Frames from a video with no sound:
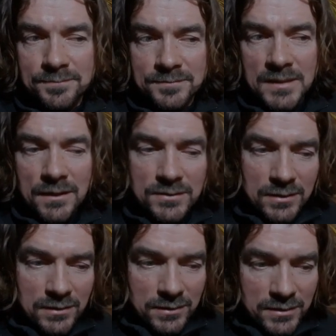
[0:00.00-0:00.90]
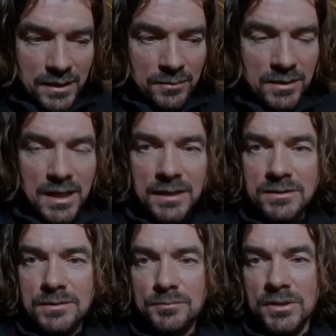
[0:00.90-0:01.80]
you have to learn how to
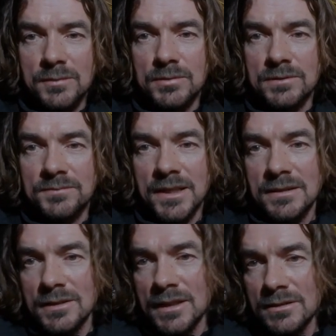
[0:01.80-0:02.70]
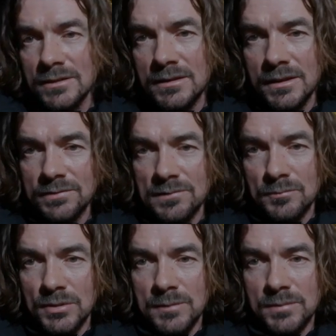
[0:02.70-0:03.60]
handle people, and handle
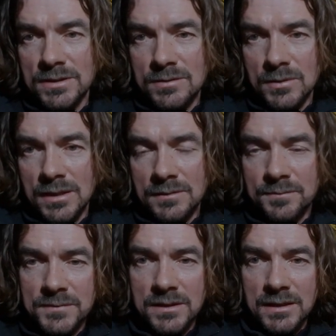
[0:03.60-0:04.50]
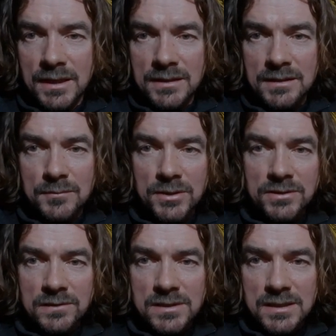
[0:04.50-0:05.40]
different people as well, to get them on
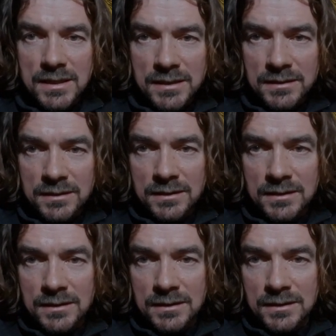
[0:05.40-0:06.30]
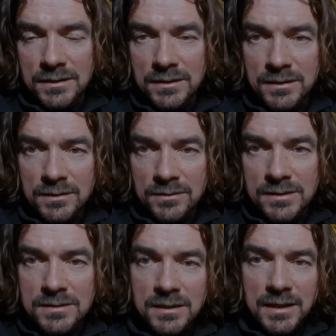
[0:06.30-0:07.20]
your side, you know,
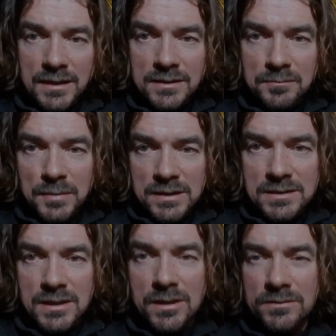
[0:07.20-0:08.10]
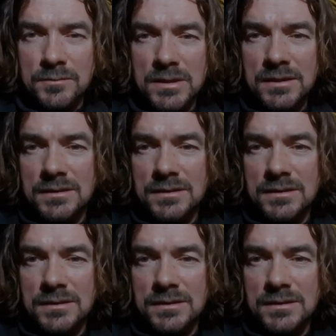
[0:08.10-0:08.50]
and to get the best out of them.